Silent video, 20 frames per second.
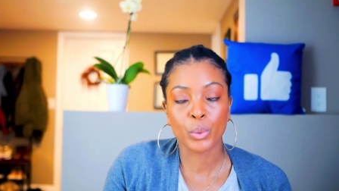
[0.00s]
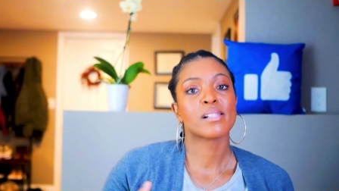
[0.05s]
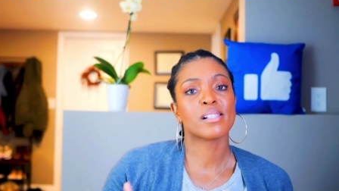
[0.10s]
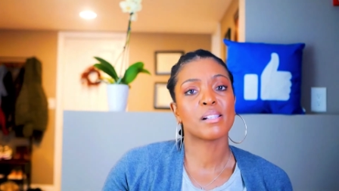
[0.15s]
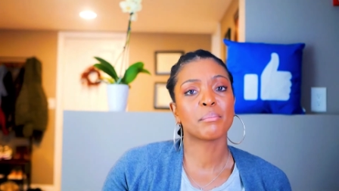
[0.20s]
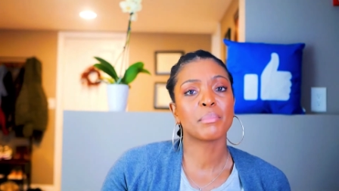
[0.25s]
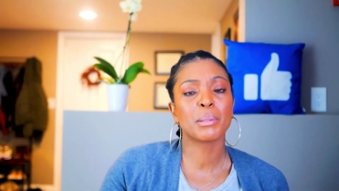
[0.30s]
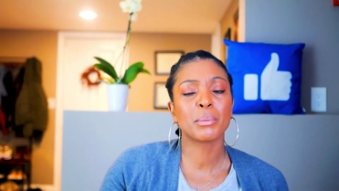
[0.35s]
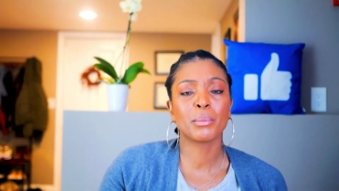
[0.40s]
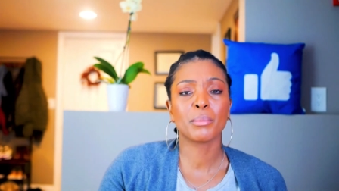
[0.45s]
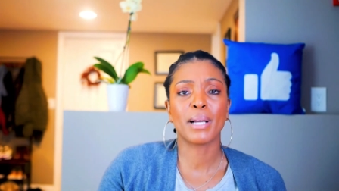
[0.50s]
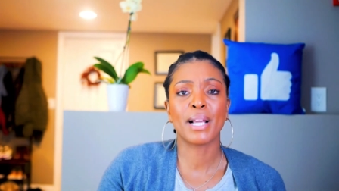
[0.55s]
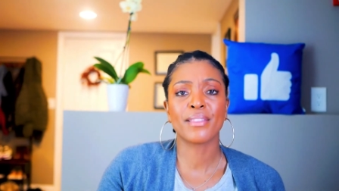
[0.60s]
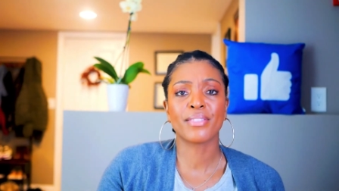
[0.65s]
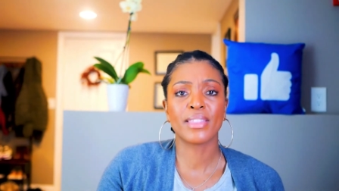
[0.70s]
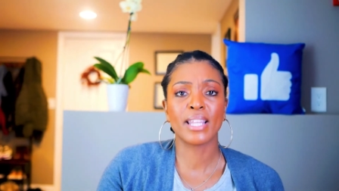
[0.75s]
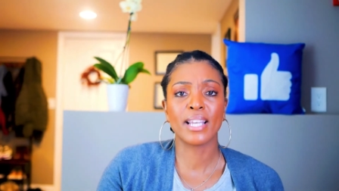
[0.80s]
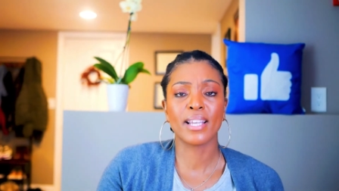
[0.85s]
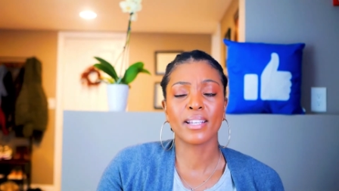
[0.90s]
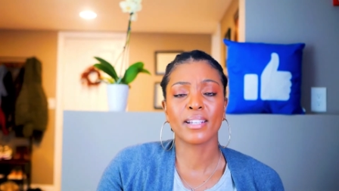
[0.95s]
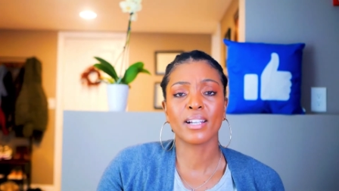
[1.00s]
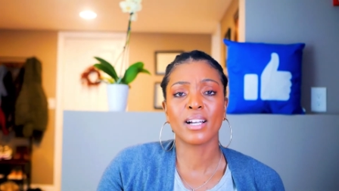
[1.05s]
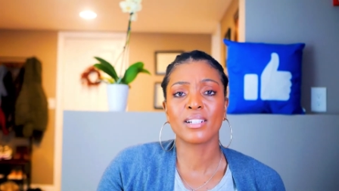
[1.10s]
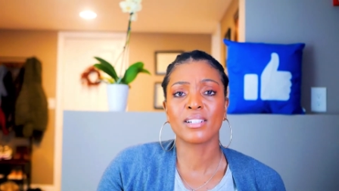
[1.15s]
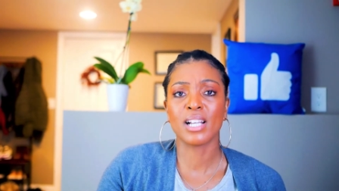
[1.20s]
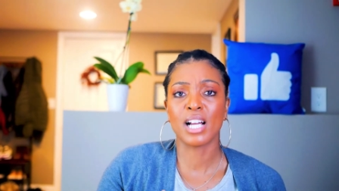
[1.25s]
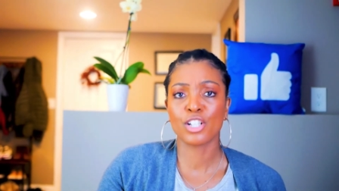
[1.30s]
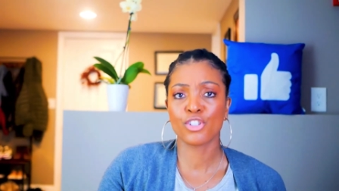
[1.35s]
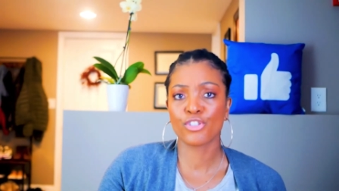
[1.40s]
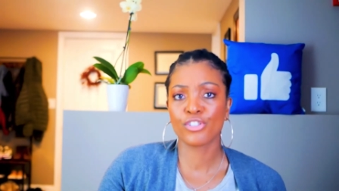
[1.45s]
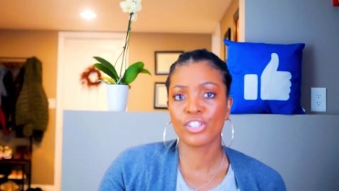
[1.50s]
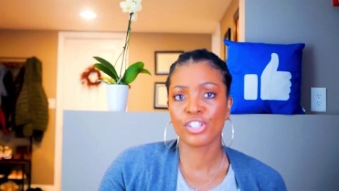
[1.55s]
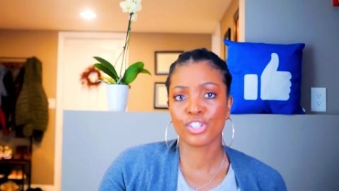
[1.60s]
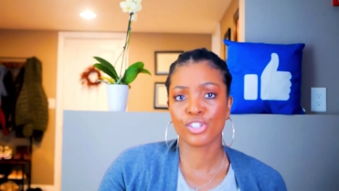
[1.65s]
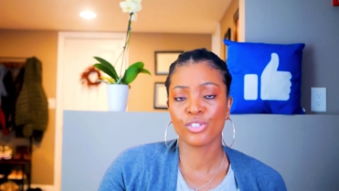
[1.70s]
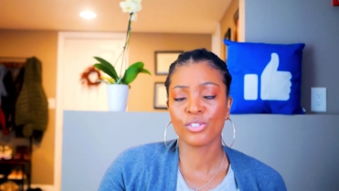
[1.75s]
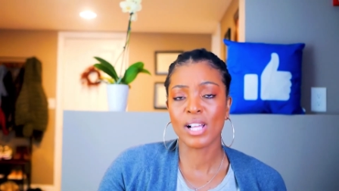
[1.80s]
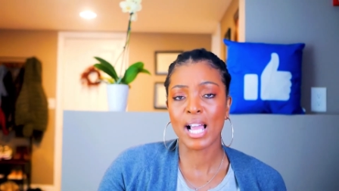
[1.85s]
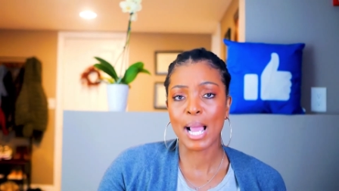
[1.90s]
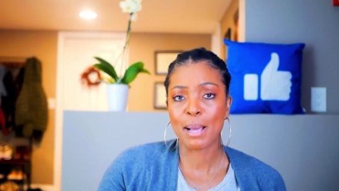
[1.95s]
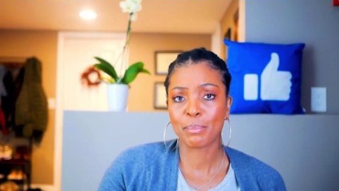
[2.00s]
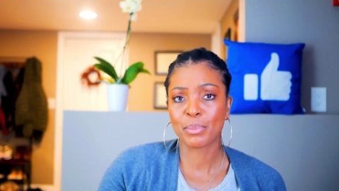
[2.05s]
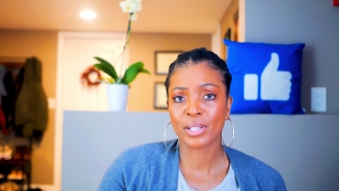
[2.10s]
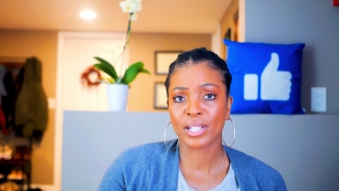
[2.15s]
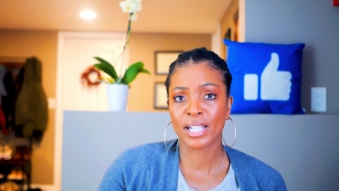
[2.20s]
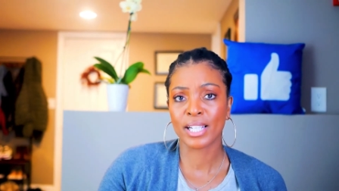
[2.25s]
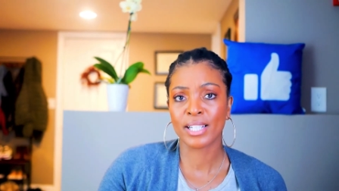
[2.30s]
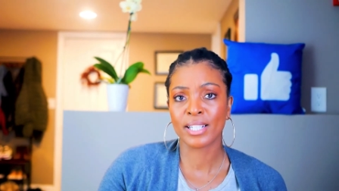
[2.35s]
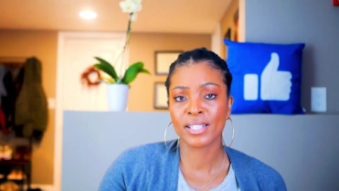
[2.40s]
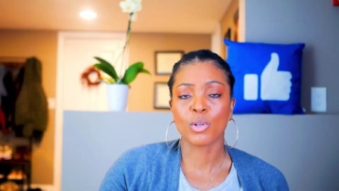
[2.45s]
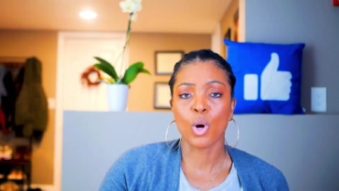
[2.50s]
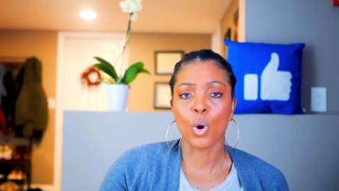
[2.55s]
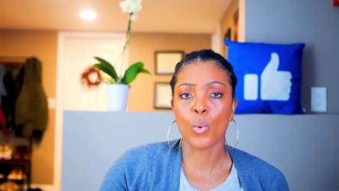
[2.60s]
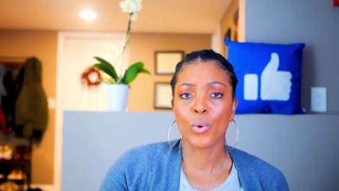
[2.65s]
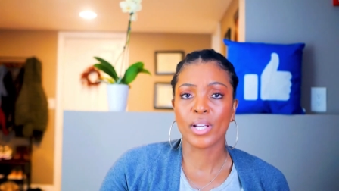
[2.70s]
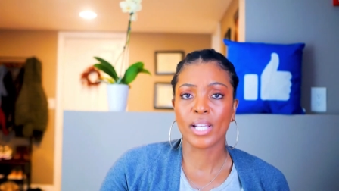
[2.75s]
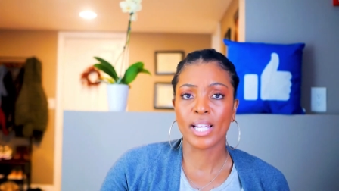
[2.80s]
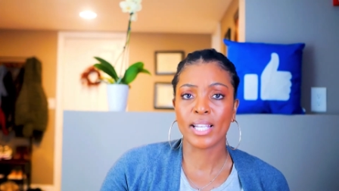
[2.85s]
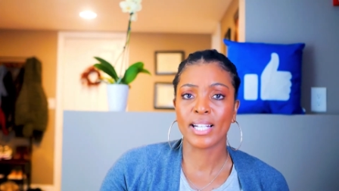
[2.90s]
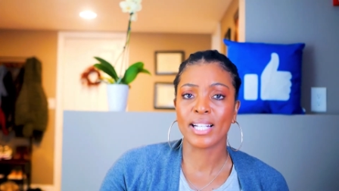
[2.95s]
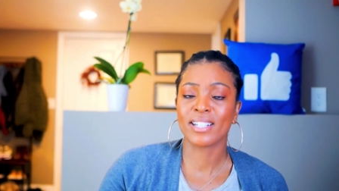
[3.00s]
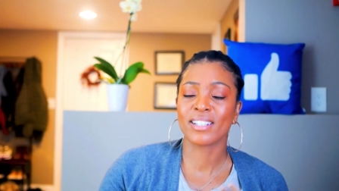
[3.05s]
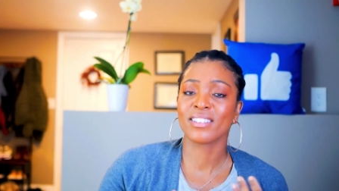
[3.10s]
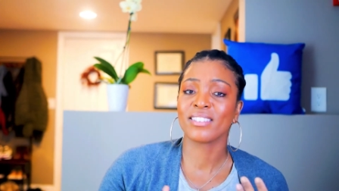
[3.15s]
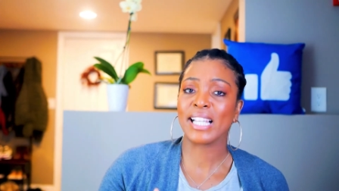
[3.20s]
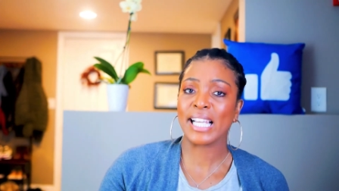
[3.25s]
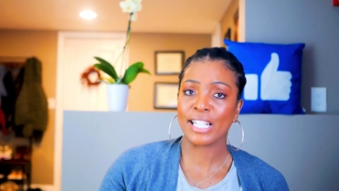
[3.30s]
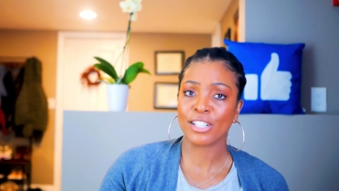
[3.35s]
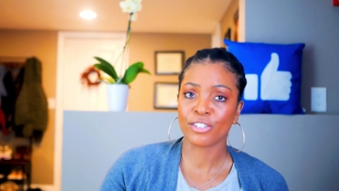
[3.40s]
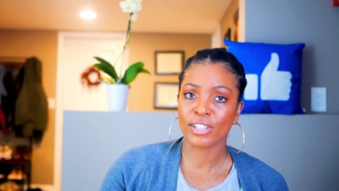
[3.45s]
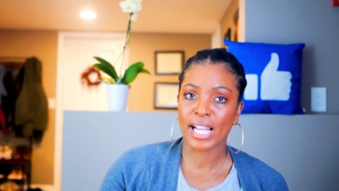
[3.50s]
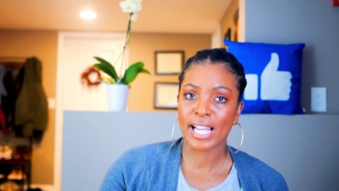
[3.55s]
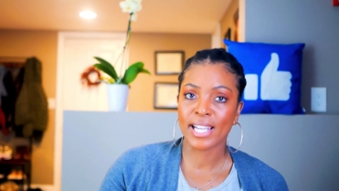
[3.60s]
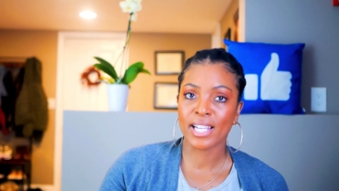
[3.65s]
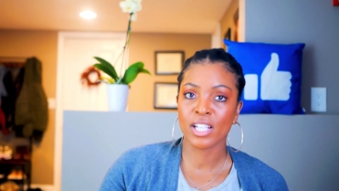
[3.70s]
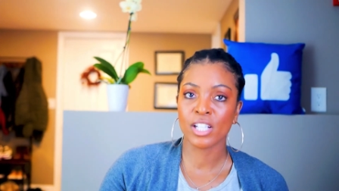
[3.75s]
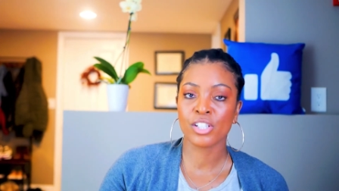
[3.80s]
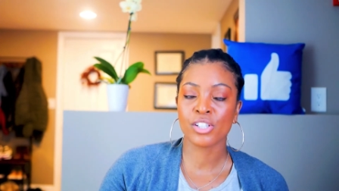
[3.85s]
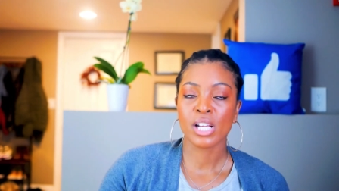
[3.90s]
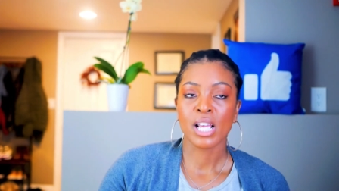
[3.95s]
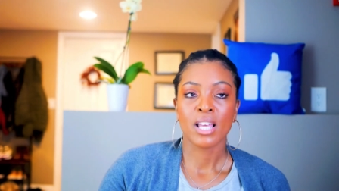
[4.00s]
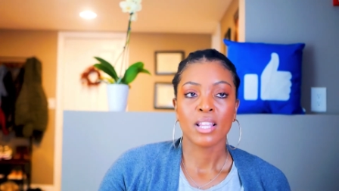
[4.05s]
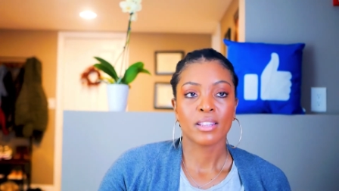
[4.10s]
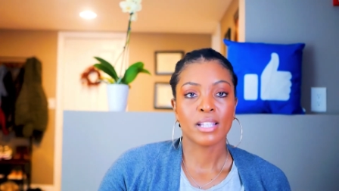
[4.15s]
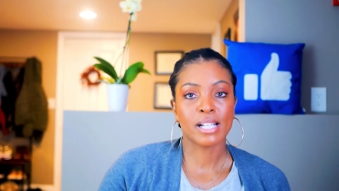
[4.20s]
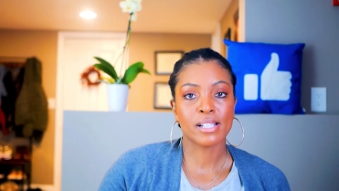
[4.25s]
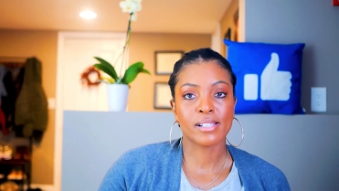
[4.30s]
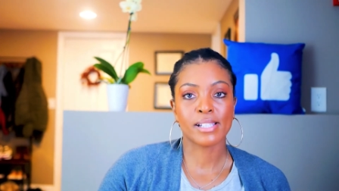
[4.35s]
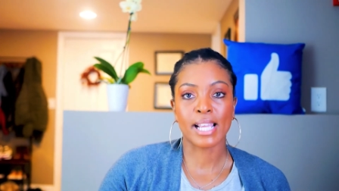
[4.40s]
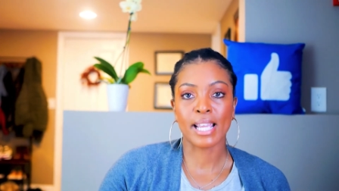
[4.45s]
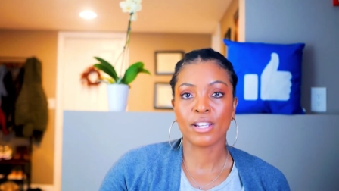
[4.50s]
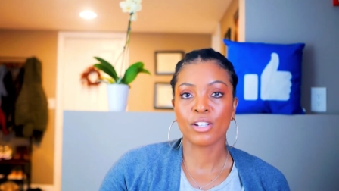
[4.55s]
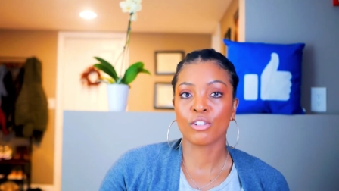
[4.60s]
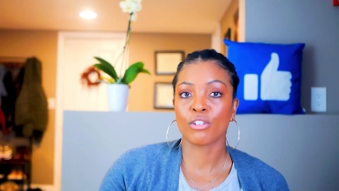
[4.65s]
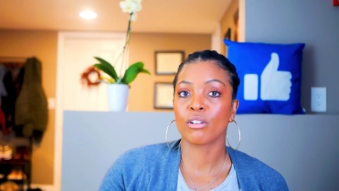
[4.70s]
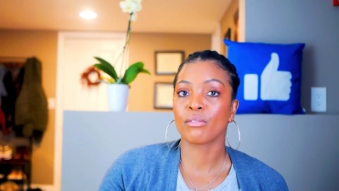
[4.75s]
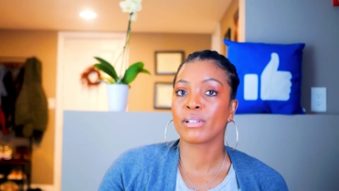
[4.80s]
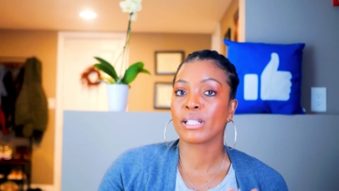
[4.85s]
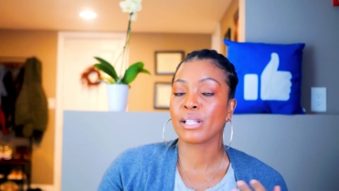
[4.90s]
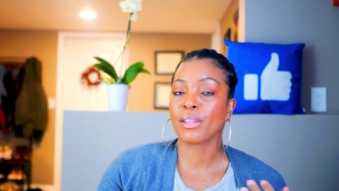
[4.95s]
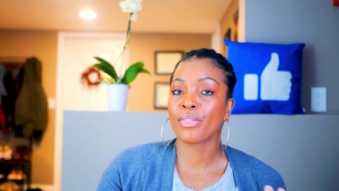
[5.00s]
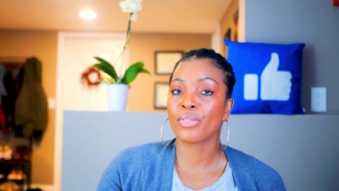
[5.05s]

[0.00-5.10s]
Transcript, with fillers: Some people might think a non-traditional applicant going in at a later age, let's say you're already